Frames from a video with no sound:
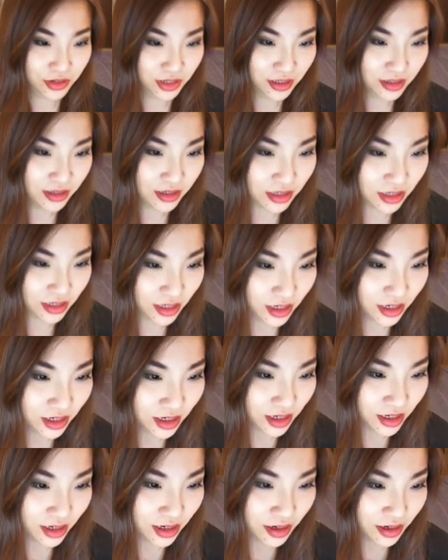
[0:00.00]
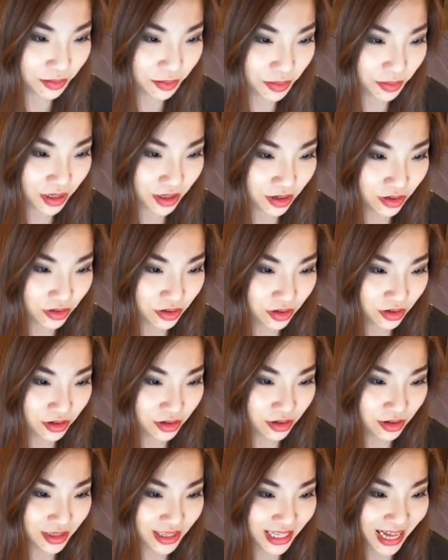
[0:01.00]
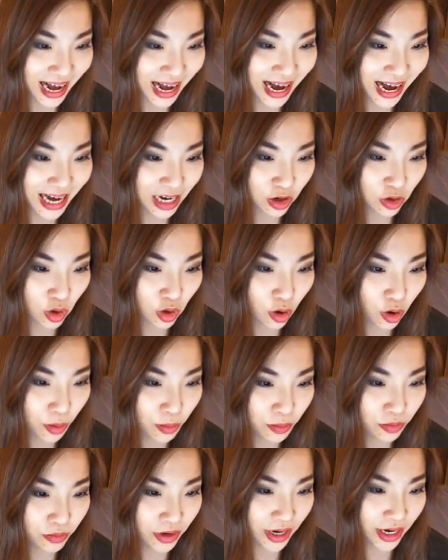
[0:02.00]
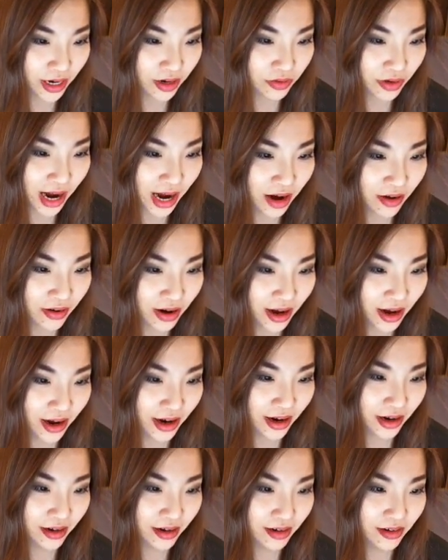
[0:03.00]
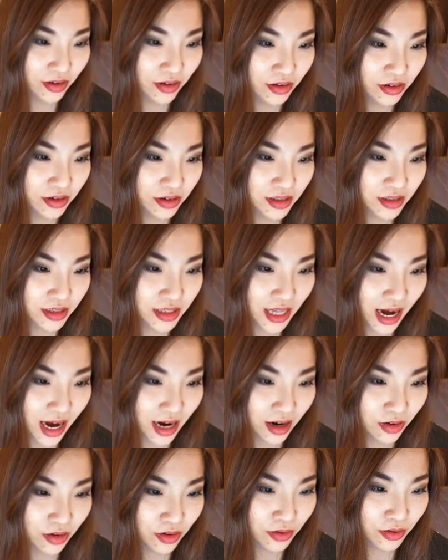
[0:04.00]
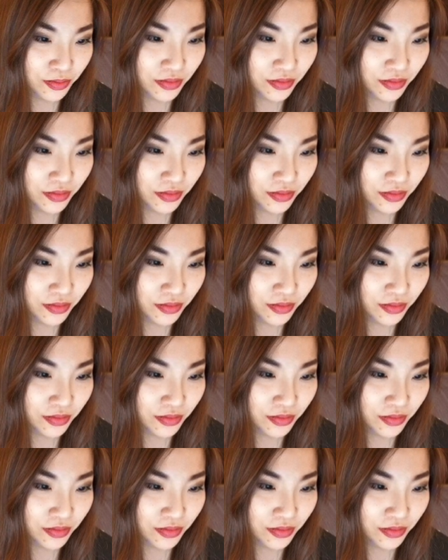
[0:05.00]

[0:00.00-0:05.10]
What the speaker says: can see, it can be either tak lom, right, round eye, or tak lom.